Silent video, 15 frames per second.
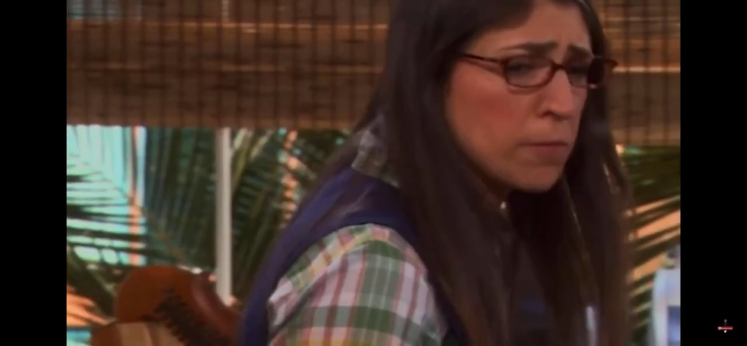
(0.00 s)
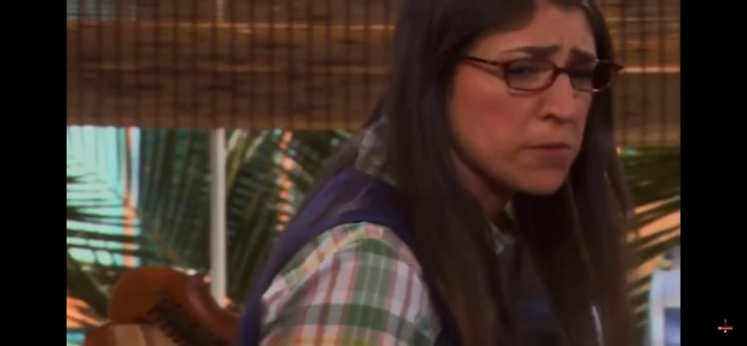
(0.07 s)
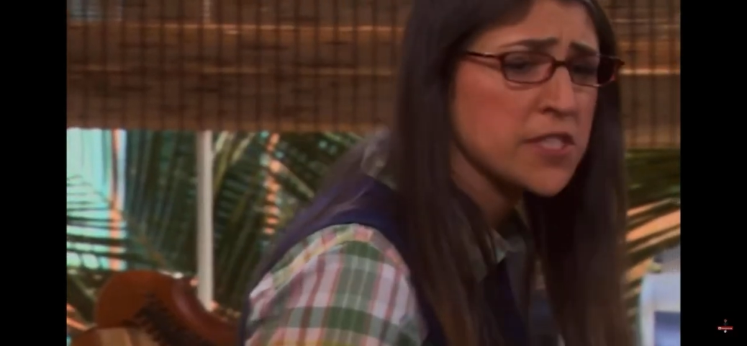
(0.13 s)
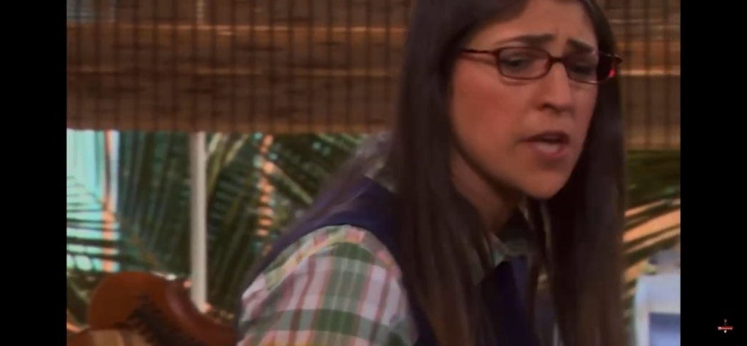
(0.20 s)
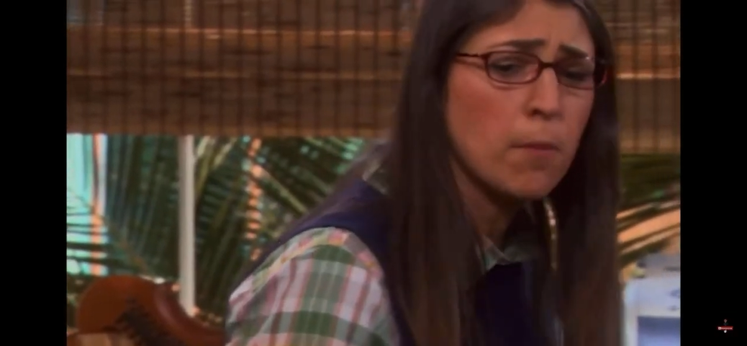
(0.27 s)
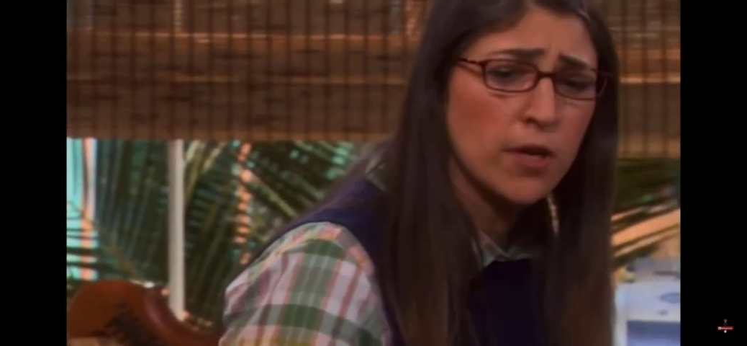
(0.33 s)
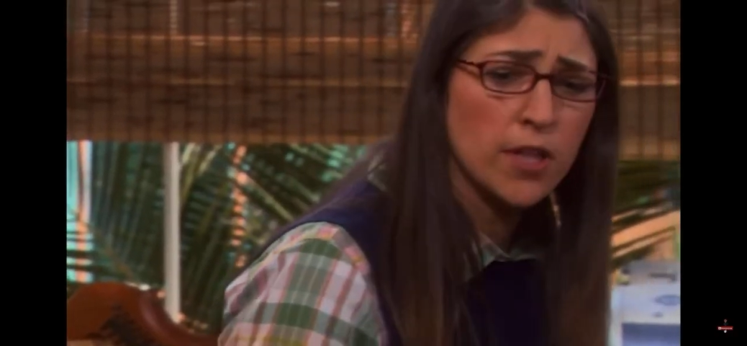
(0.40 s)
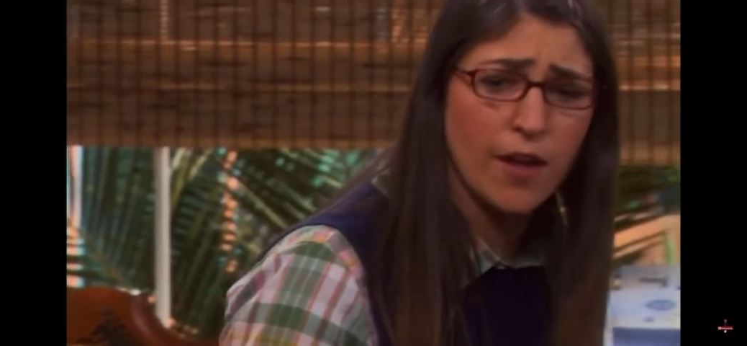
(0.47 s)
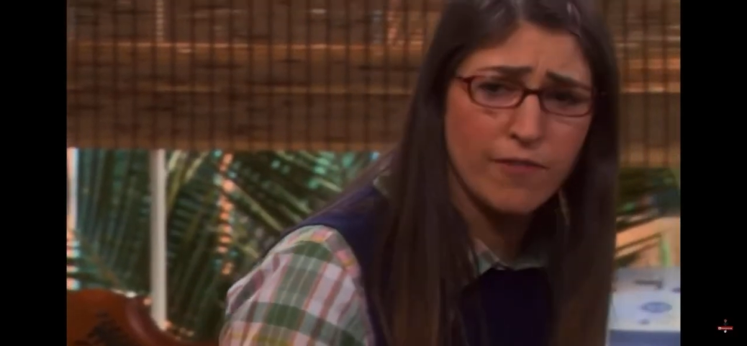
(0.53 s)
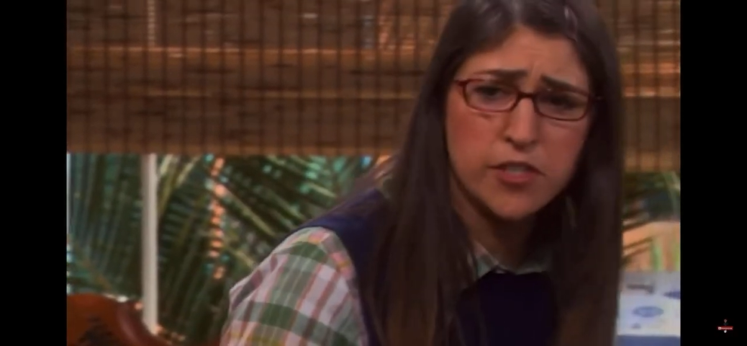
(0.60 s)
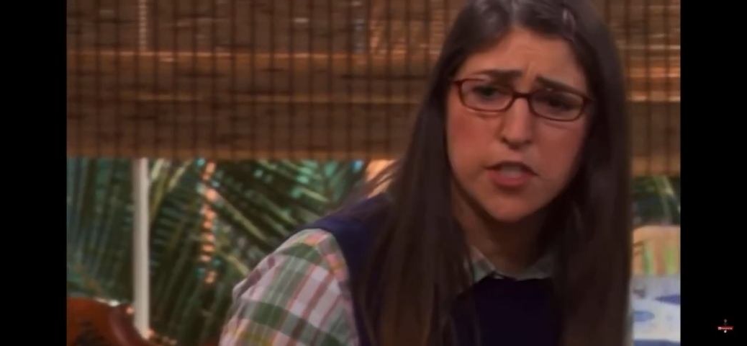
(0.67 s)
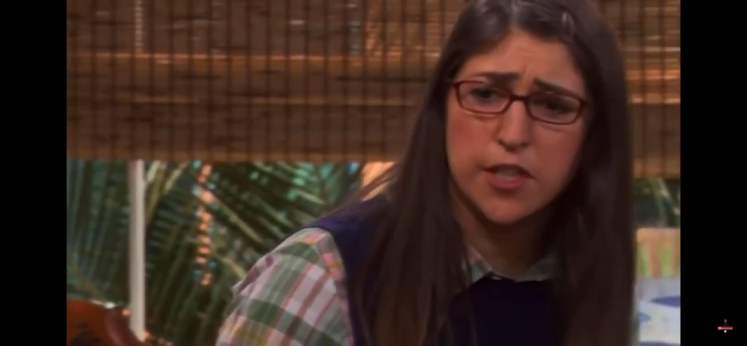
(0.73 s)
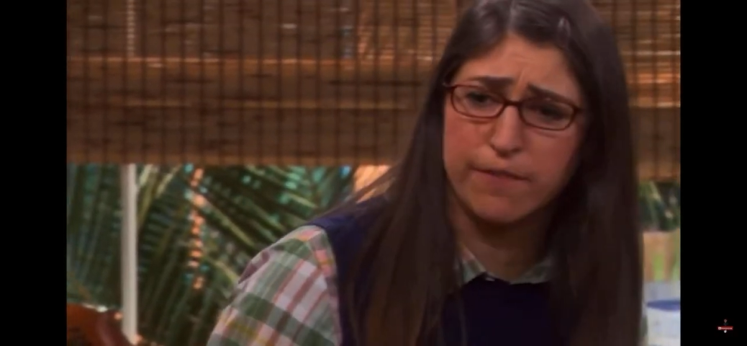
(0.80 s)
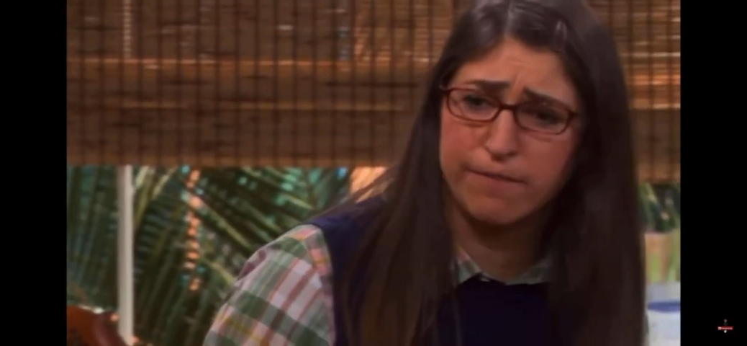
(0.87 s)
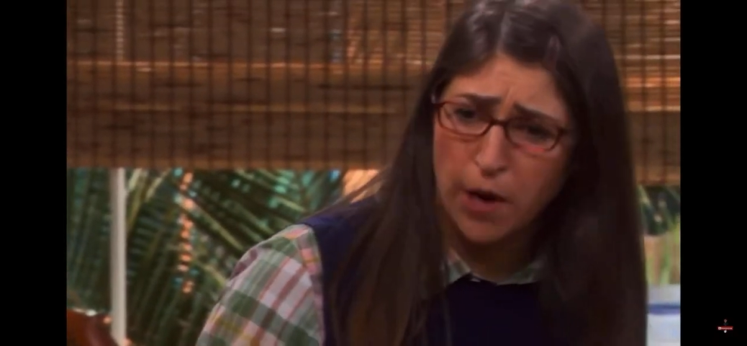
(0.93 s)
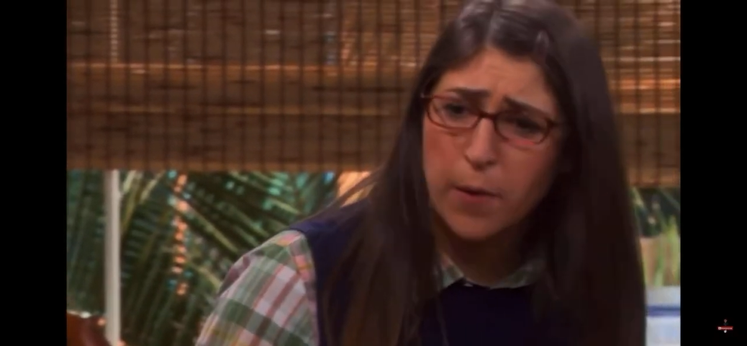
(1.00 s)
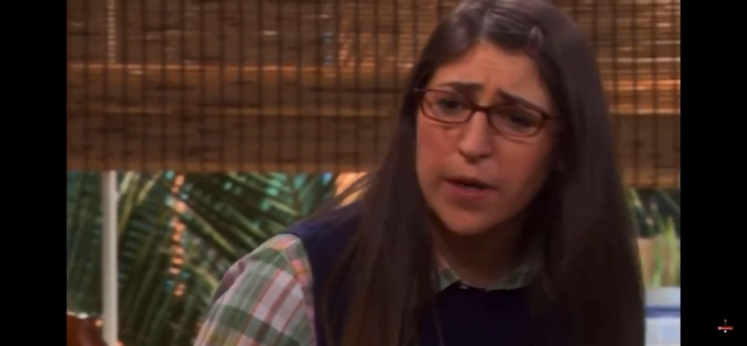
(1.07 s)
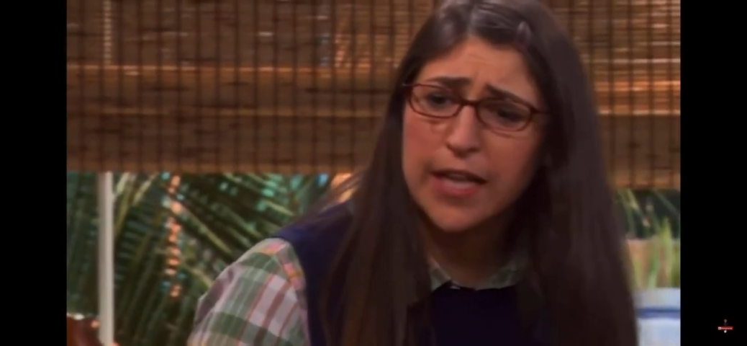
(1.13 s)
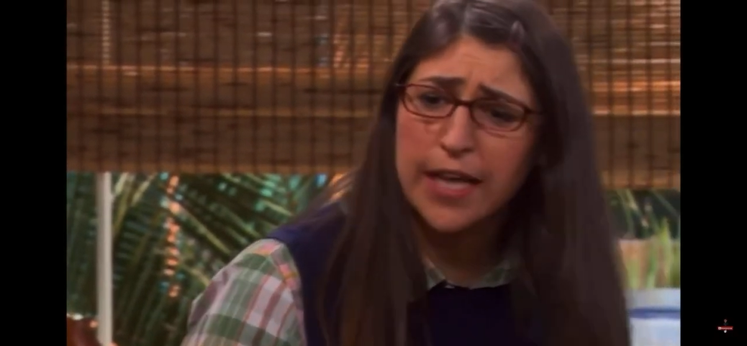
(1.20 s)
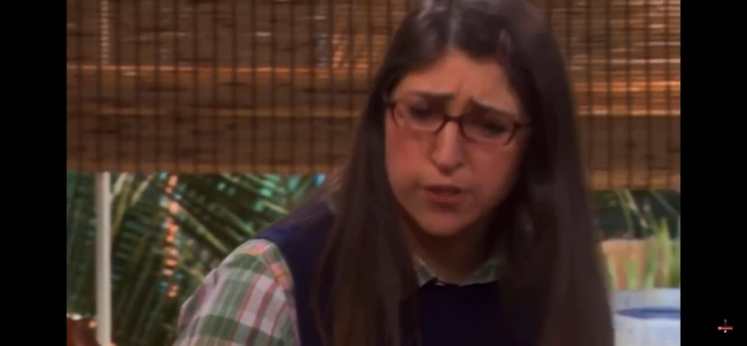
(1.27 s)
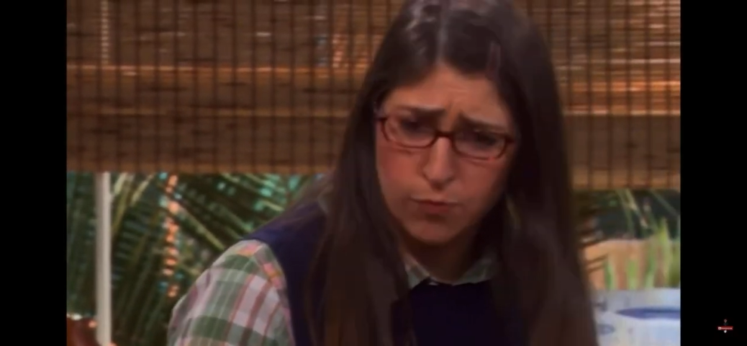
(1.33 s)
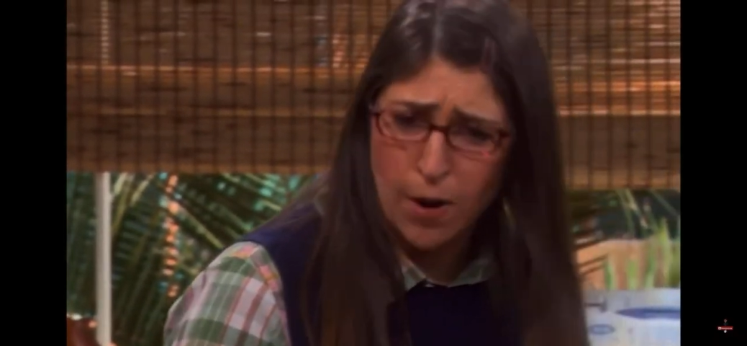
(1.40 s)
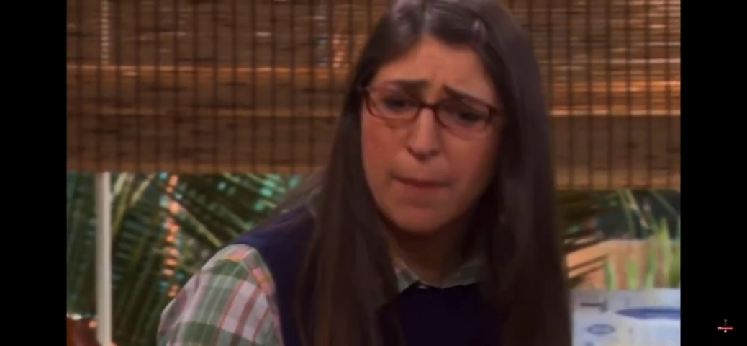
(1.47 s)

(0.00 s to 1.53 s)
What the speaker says: from summer lovin' to the very last